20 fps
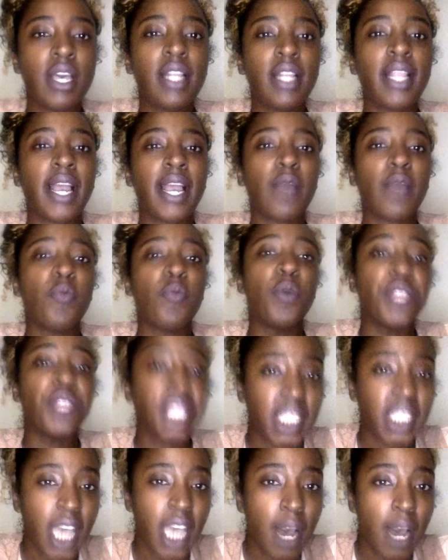Like with
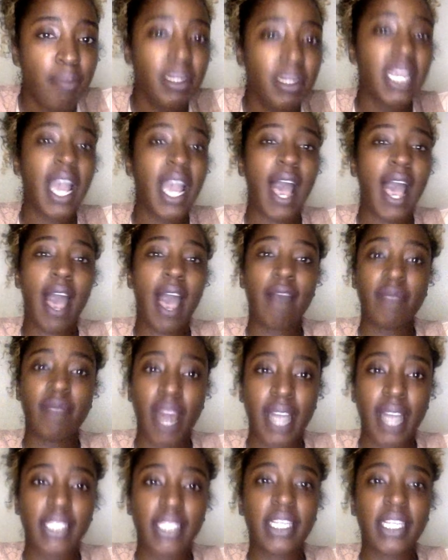this company, I have
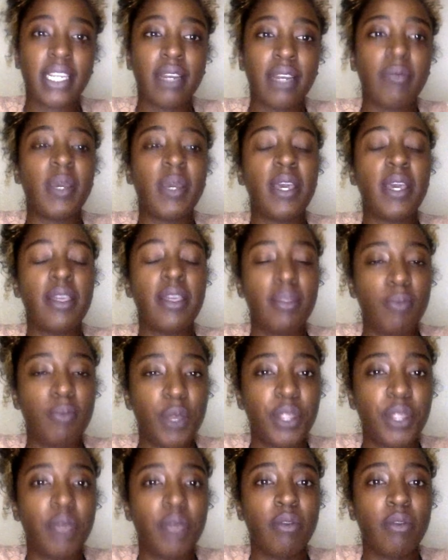not seen it
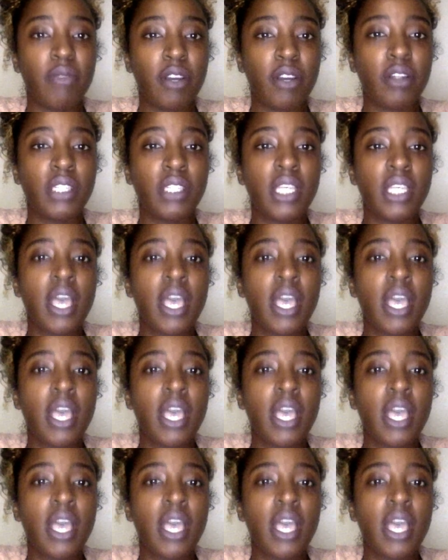with the reverse.